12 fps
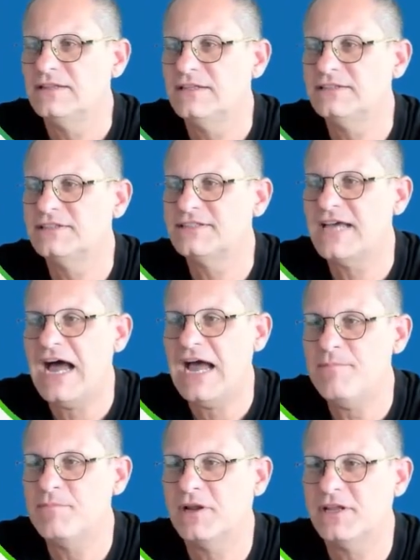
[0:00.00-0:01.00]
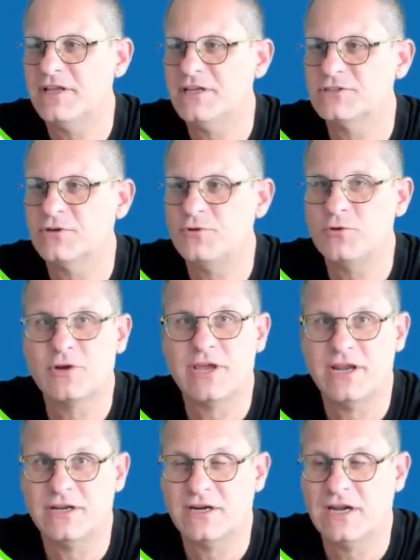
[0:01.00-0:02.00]
This is a hyperlink, so you
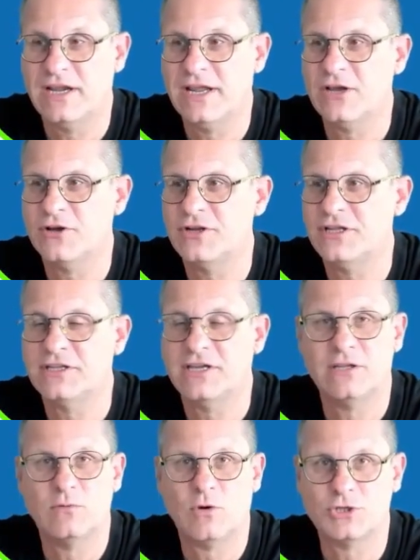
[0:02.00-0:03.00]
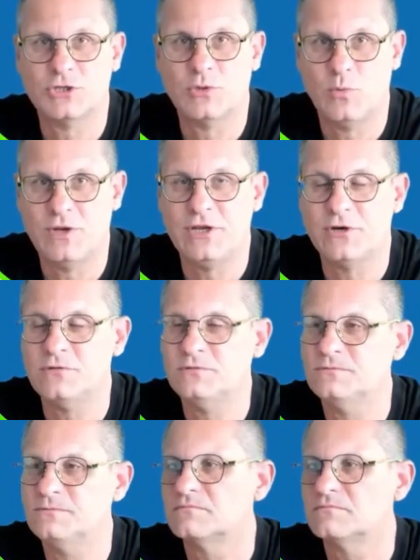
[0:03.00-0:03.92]
can click on it and watch the video.